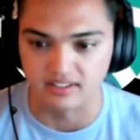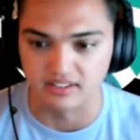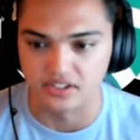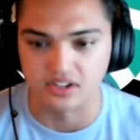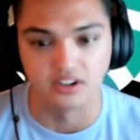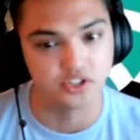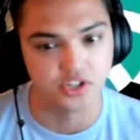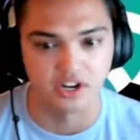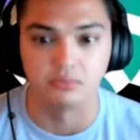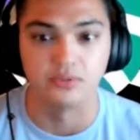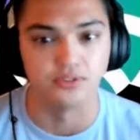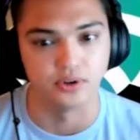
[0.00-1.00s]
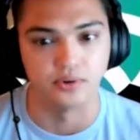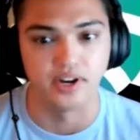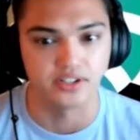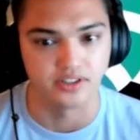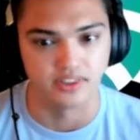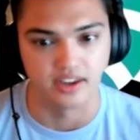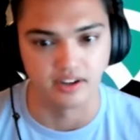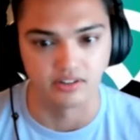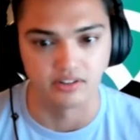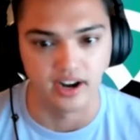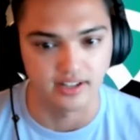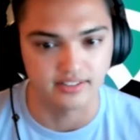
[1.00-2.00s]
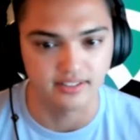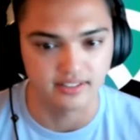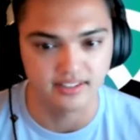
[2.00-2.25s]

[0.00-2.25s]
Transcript: considered a charitable donation then, correct?